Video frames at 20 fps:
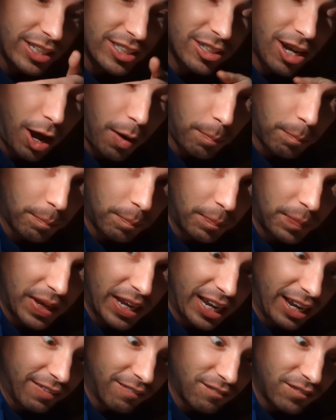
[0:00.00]
he's got
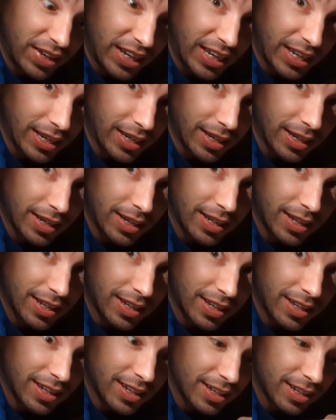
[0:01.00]
big feet.
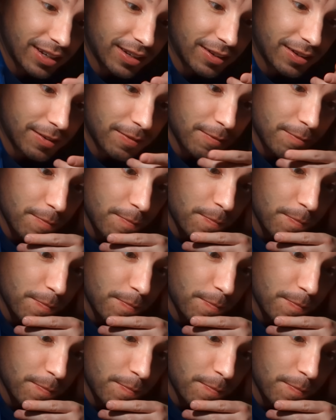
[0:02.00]
Oh